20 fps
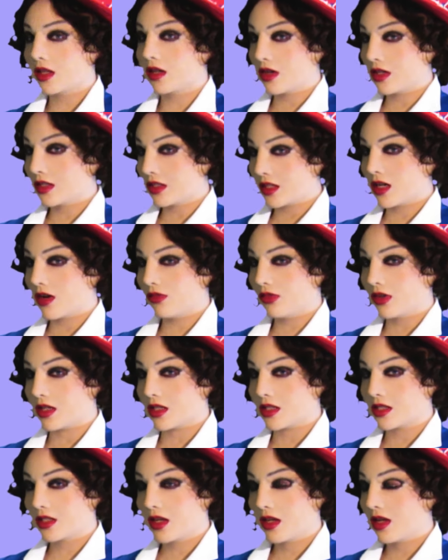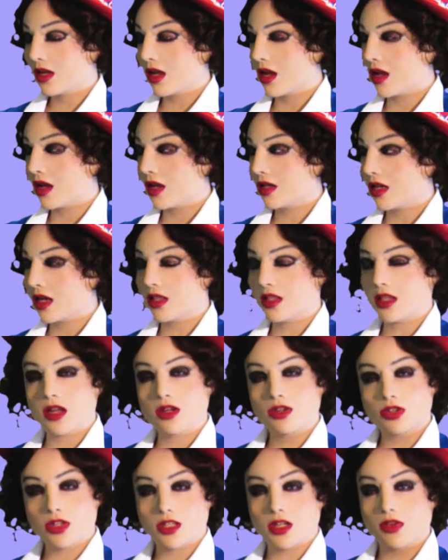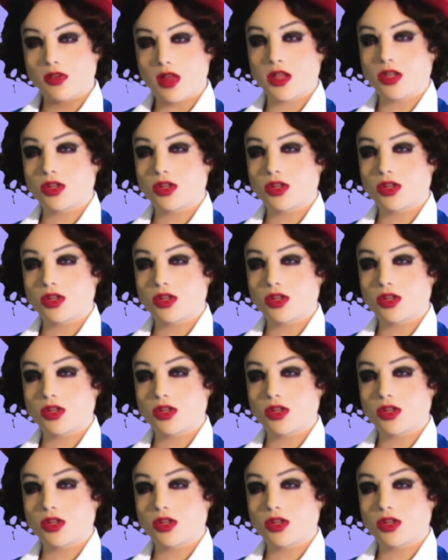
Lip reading: There is a difference. And in the interest of